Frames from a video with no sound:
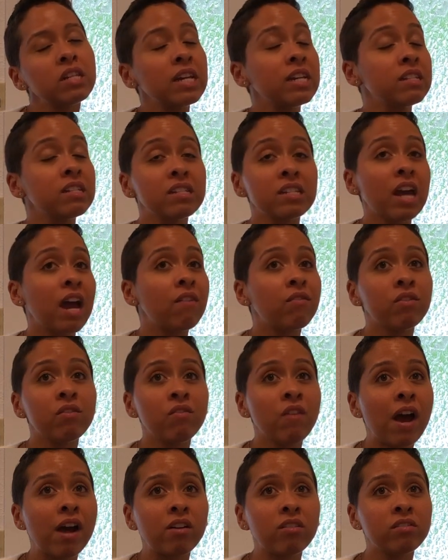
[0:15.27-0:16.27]
and staff and
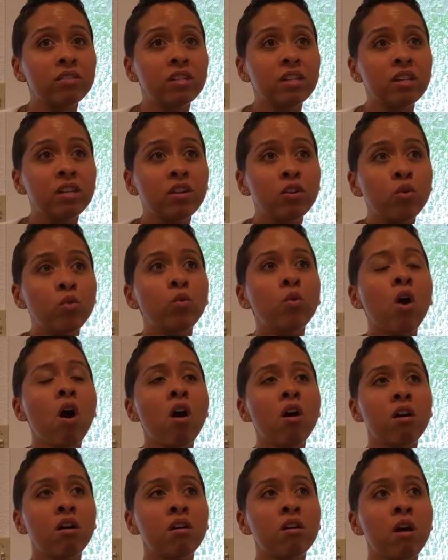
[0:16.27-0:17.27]
faculty who
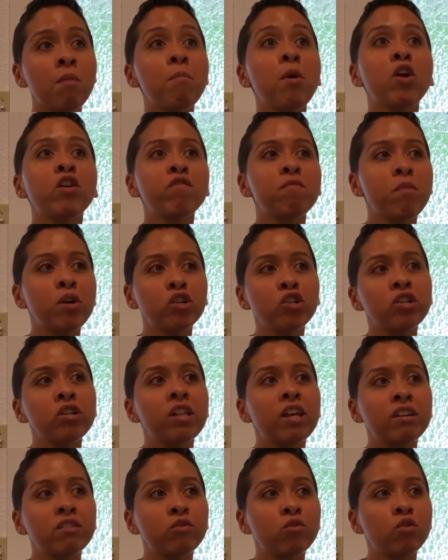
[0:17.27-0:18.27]
are a part of
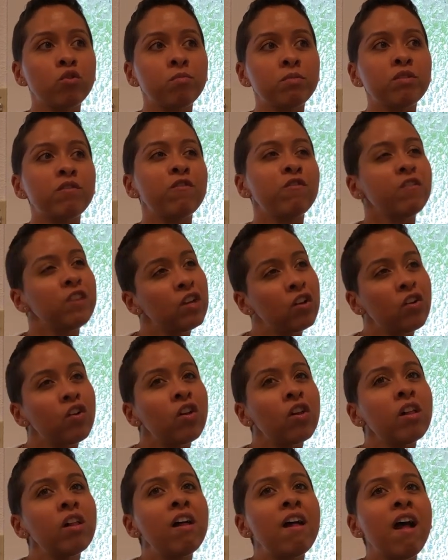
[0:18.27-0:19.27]
marginalized groups
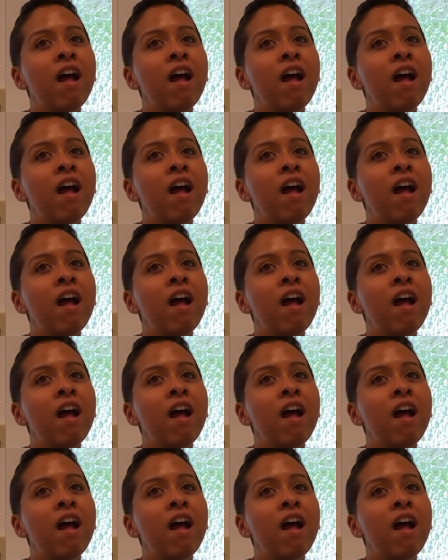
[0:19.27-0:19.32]
feel,